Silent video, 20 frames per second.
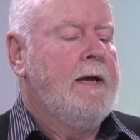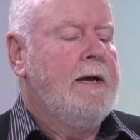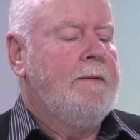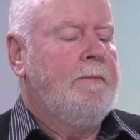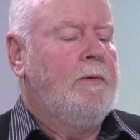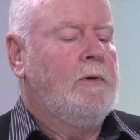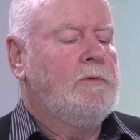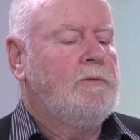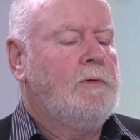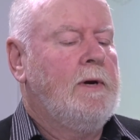
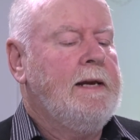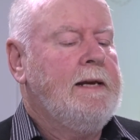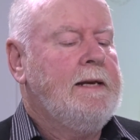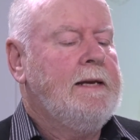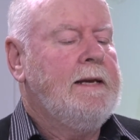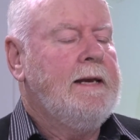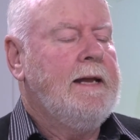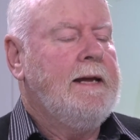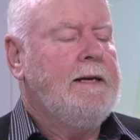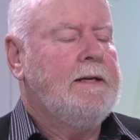But it was really
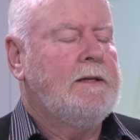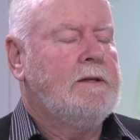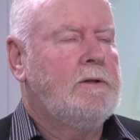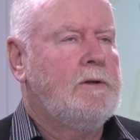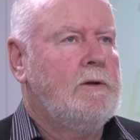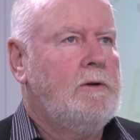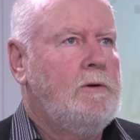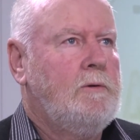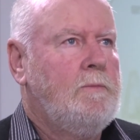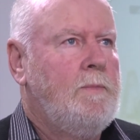neat
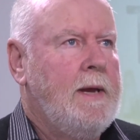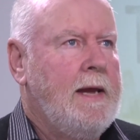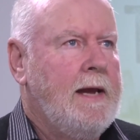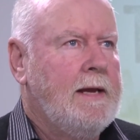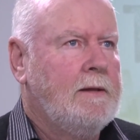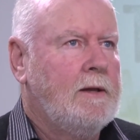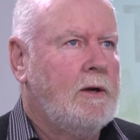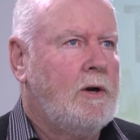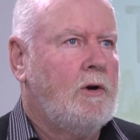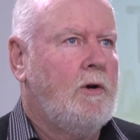to be
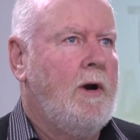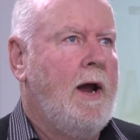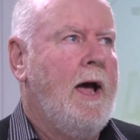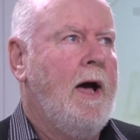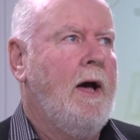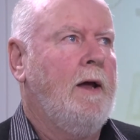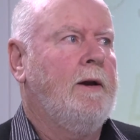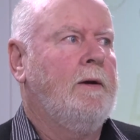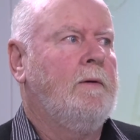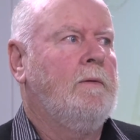in the
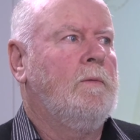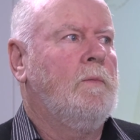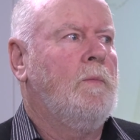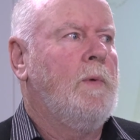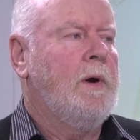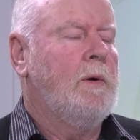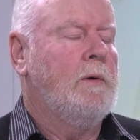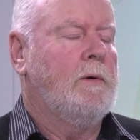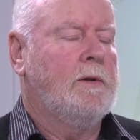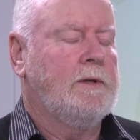crowd, and
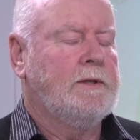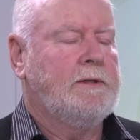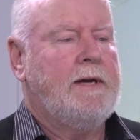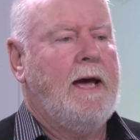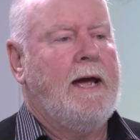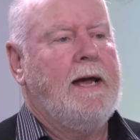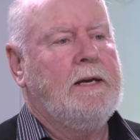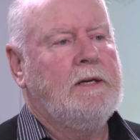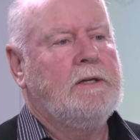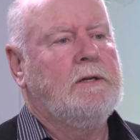we were at the
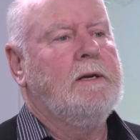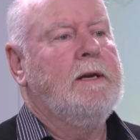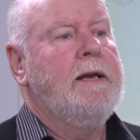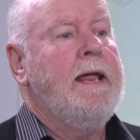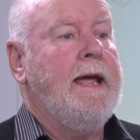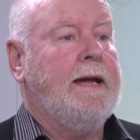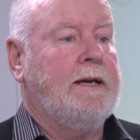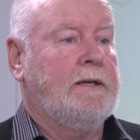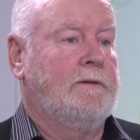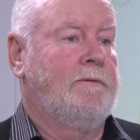stage
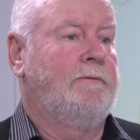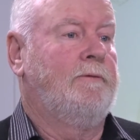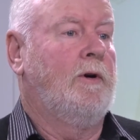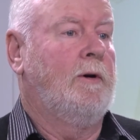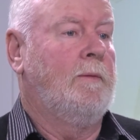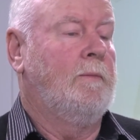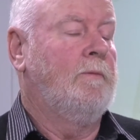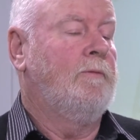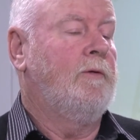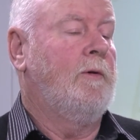next
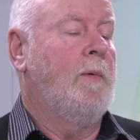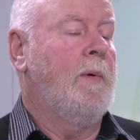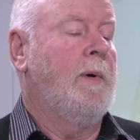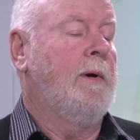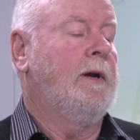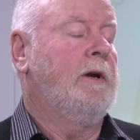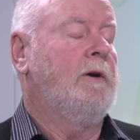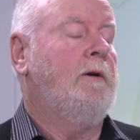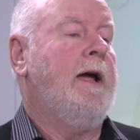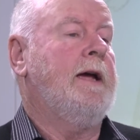from where
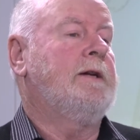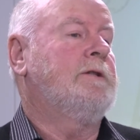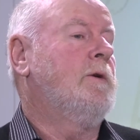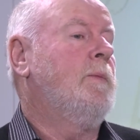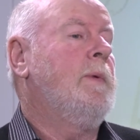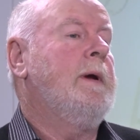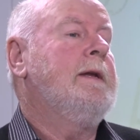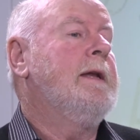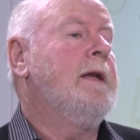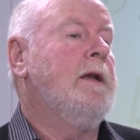he crashed. So
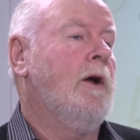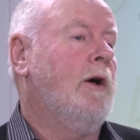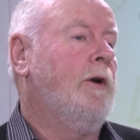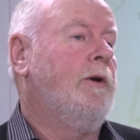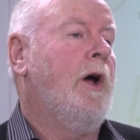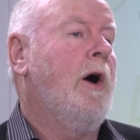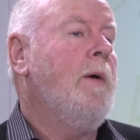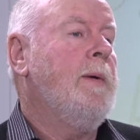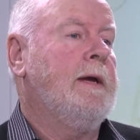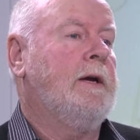we did not
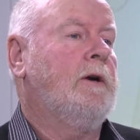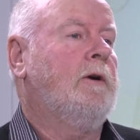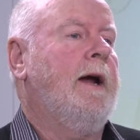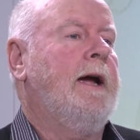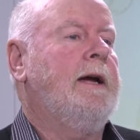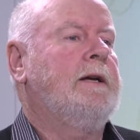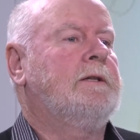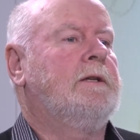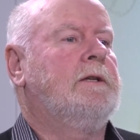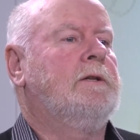know he
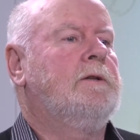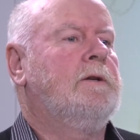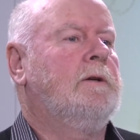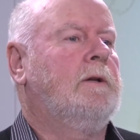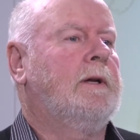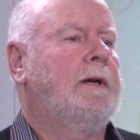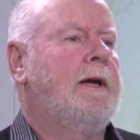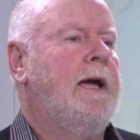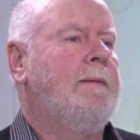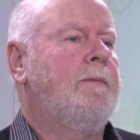crashed
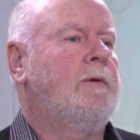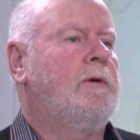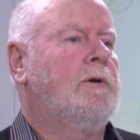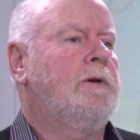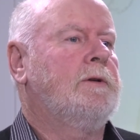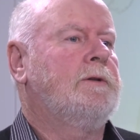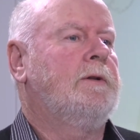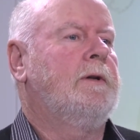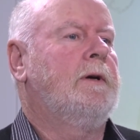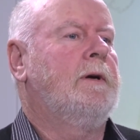until it came
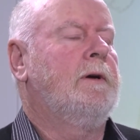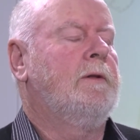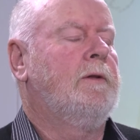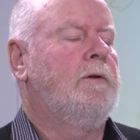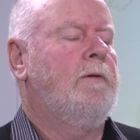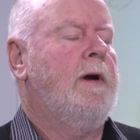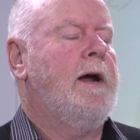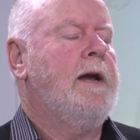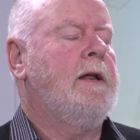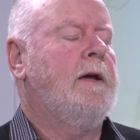across the
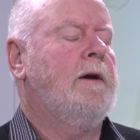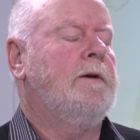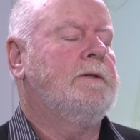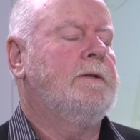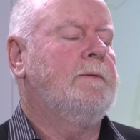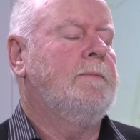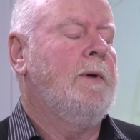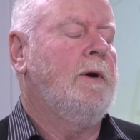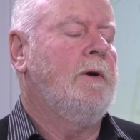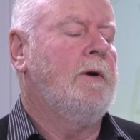radios.
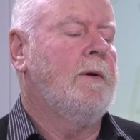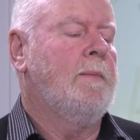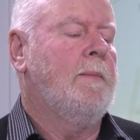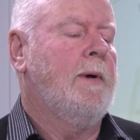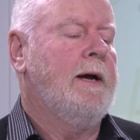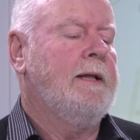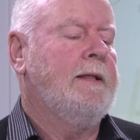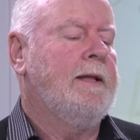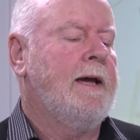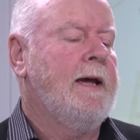And bearing in
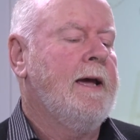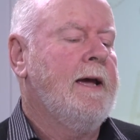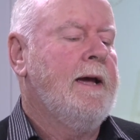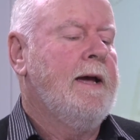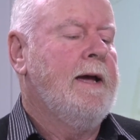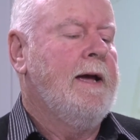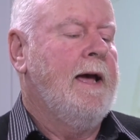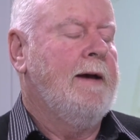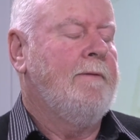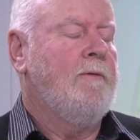mind they
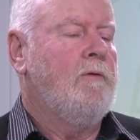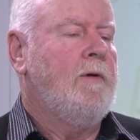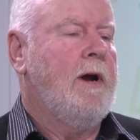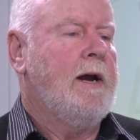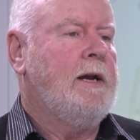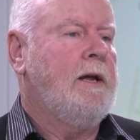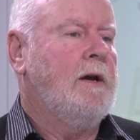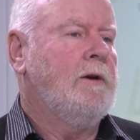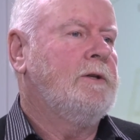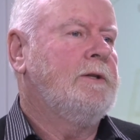have a
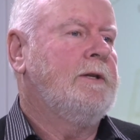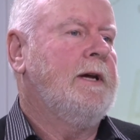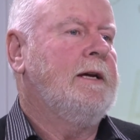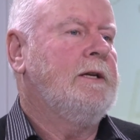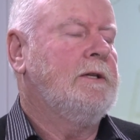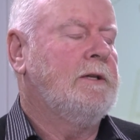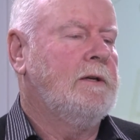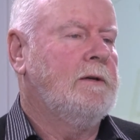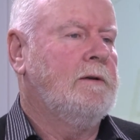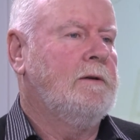radio
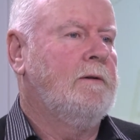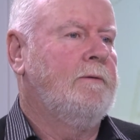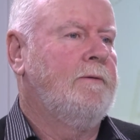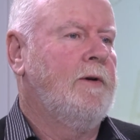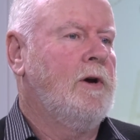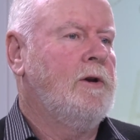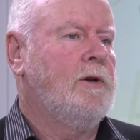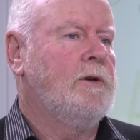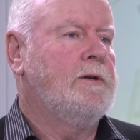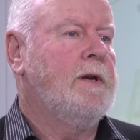station
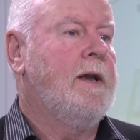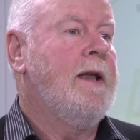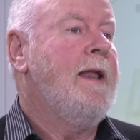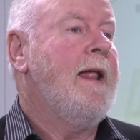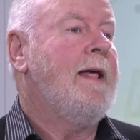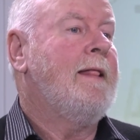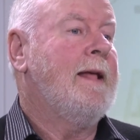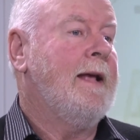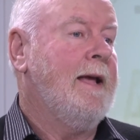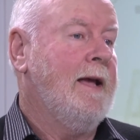devoted to
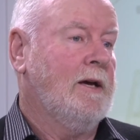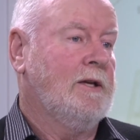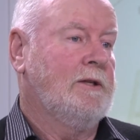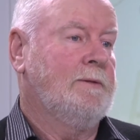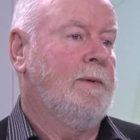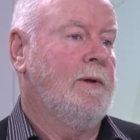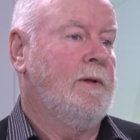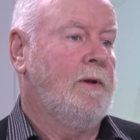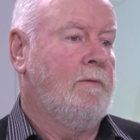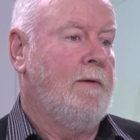nothing else
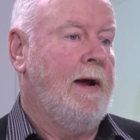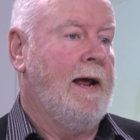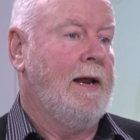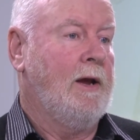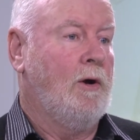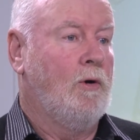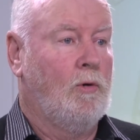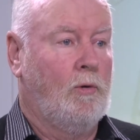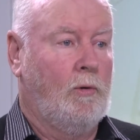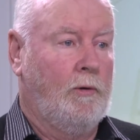but the
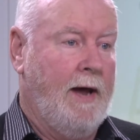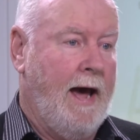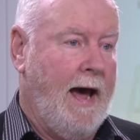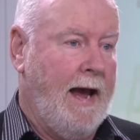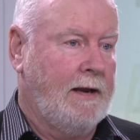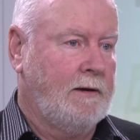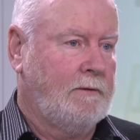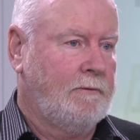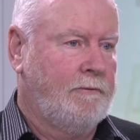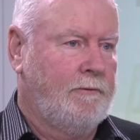rally all
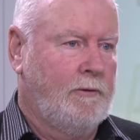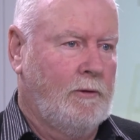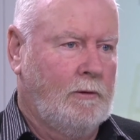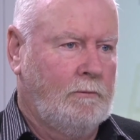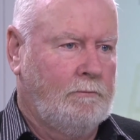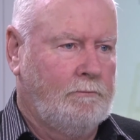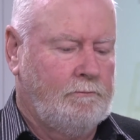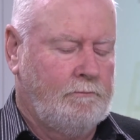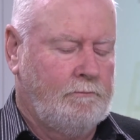day, full